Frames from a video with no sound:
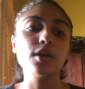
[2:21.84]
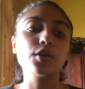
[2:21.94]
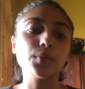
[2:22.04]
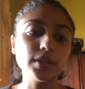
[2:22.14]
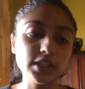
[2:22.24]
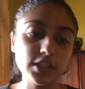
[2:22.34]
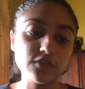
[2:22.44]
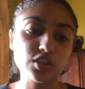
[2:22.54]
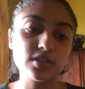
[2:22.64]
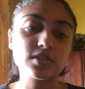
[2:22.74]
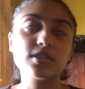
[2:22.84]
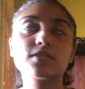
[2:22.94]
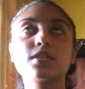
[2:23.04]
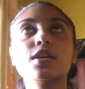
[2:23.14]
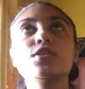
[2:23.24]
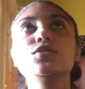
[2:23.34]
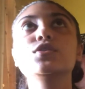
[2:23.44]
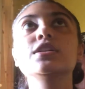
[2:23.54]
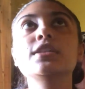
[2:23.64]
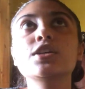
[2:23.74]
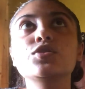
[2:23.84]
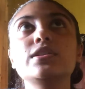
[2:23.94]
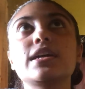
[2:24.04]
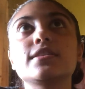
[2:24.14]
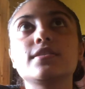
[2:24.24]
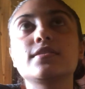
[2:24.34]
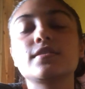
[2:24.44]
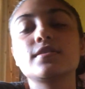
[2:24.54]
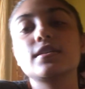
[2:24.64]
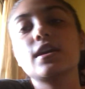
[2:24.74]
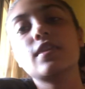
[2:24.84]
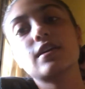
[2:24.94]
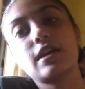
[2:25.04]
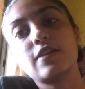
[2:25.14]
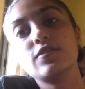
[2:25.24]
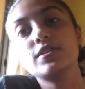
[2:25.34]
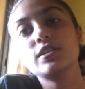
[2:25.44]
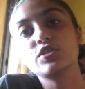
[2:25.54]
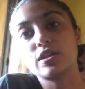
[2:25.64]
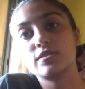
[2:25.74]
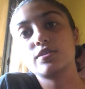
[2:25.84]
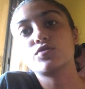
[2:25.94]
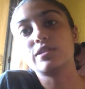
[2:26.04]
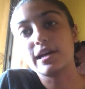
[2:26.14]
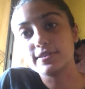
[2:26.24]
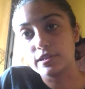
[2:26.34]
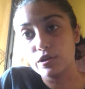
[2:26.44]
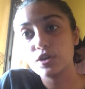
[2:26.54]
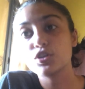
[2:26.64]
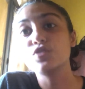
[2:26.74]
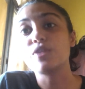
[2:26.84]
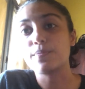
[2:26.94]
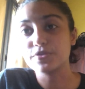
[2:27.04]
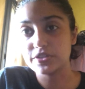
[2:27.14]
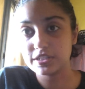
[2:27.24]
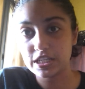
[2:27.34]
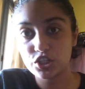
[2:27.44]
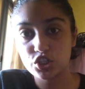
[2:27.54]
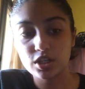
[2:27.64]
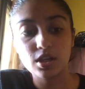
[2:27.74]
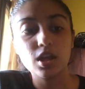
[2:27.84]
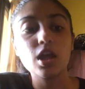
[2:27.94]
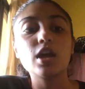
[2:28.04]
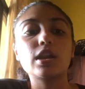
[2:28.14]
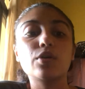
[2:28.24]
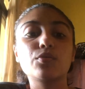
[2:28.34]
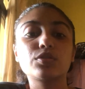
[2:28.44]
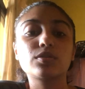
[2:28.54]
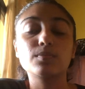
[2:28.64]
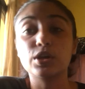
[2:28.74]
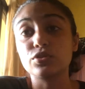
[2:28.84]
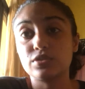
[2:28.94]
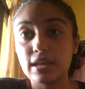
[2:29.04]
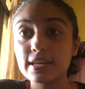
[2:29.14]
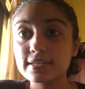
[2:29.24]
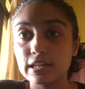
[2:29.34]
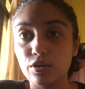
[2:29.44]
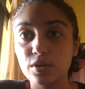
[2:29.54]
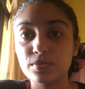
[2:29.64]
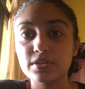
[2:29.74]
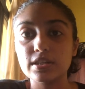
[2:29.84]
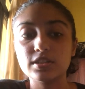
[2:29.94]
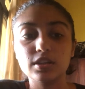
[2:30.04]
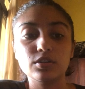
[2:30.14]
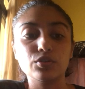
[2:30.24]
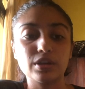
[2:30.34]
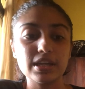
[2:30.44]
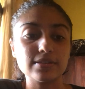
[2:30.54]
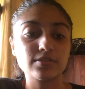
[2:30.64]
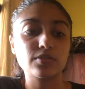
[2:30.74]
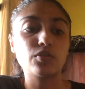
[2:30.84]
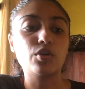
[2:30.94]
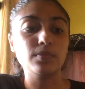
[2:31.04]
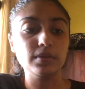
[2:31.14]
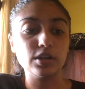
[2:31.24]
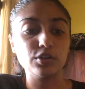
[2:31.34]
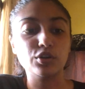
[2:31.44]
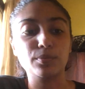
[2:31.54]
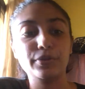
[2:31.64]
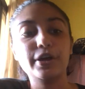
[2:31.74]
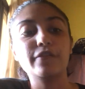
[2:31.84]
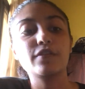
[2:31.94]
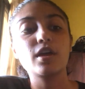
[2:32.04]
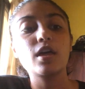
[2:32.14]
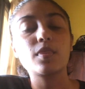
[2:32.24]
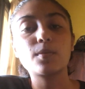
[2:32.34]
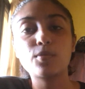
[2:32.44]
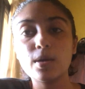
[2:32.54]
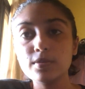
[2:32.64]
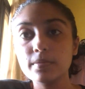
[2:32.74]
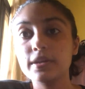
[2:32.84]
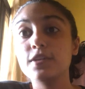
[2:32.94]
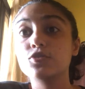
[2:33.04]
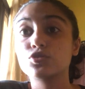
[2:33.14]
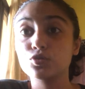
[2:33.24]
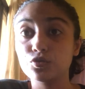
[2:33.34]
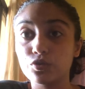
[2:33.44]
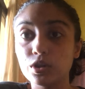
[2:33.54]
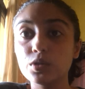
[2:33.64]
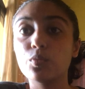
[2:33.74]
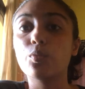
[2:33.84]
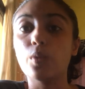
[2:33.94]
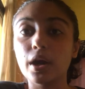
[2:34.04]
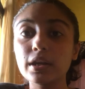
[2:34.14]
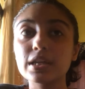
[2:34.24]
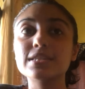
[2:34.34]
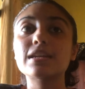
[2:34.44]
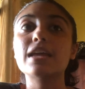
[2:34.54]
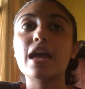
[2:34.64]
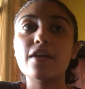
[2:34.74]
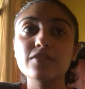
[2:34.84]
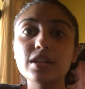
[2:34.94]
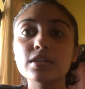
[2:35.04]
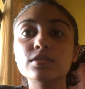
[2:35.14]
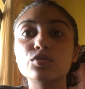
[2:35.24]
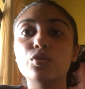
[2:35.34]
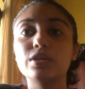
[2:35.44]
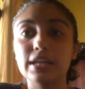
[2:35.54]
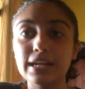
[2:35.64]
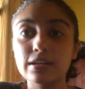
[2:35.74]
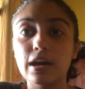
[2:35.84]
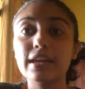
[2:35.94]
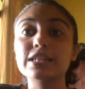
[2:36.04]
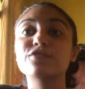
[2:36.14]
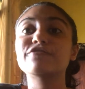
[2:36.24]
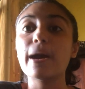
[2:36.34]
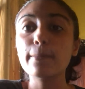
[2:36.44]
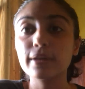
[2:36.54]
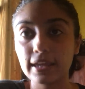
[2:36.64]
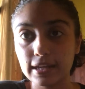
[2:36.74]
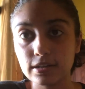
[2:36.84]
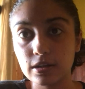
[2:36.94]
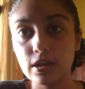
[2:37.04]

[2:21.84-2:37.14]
Quality of justice, so you contextualize this and say that adversarial justice relies a lot on representation. Now, because there is a lawyer presenting your case on your behalf. The problem here is twofold. One is that evidence or data gets fabricated.